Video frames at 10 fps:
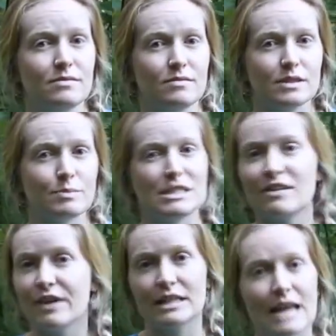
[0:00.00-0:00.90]

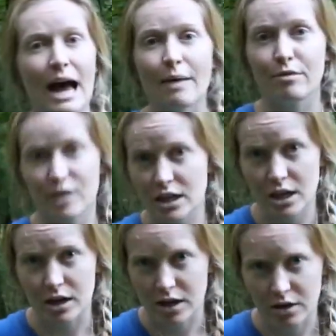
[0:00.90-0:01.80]
specific time of the
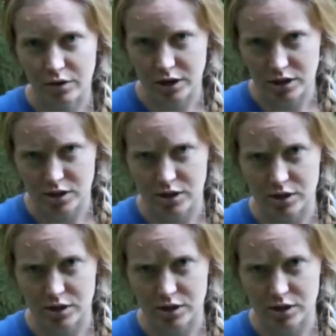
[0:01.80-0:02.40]
year in order to